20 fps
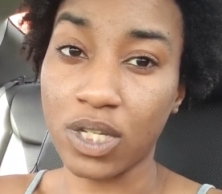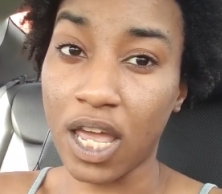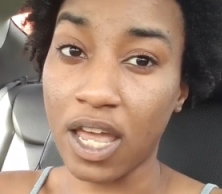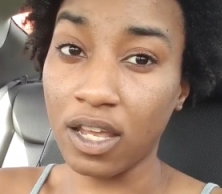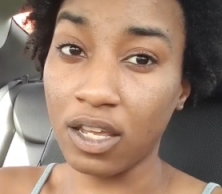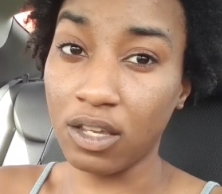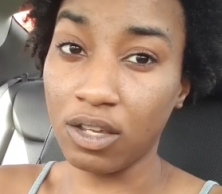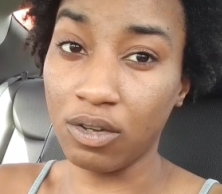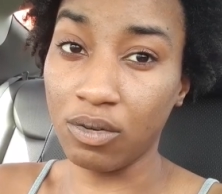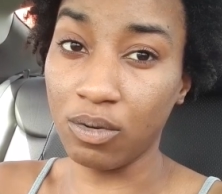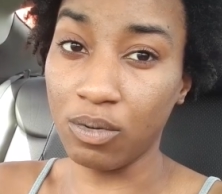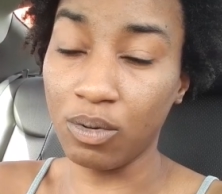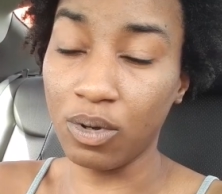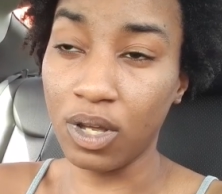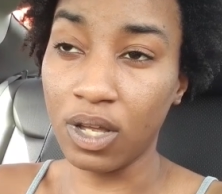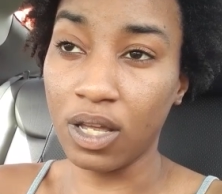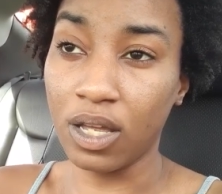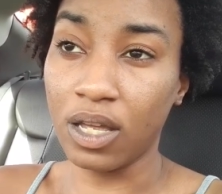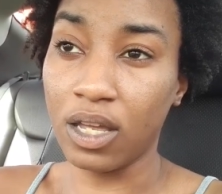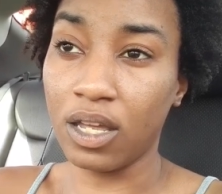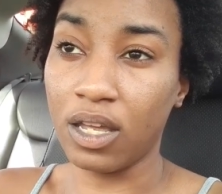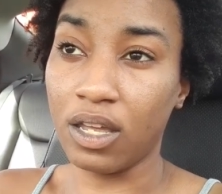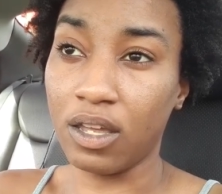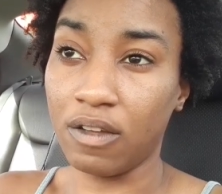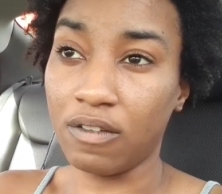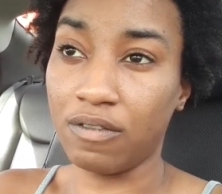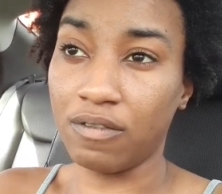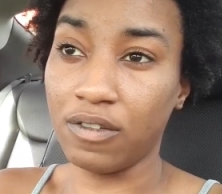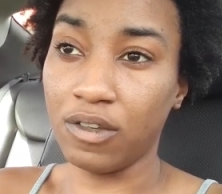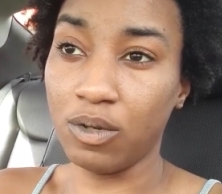take you
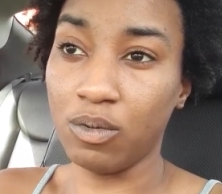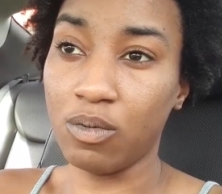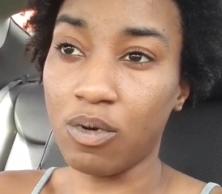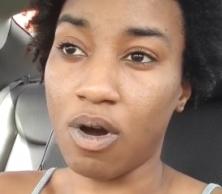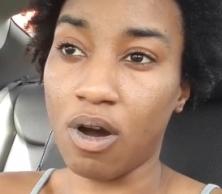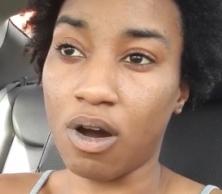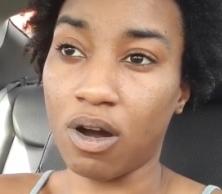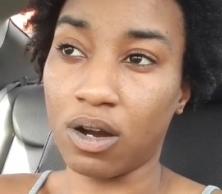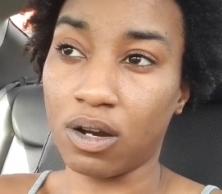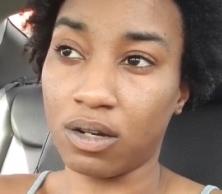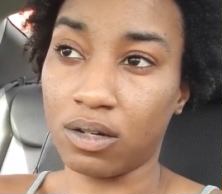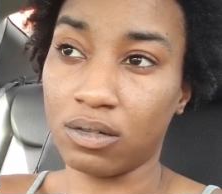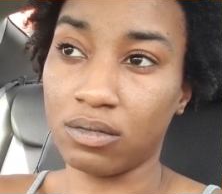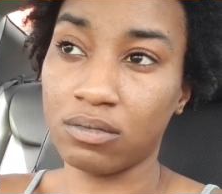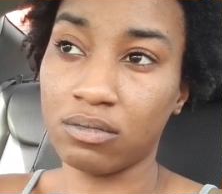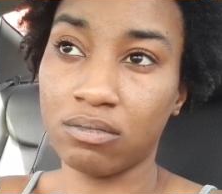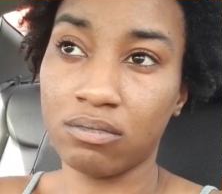if you are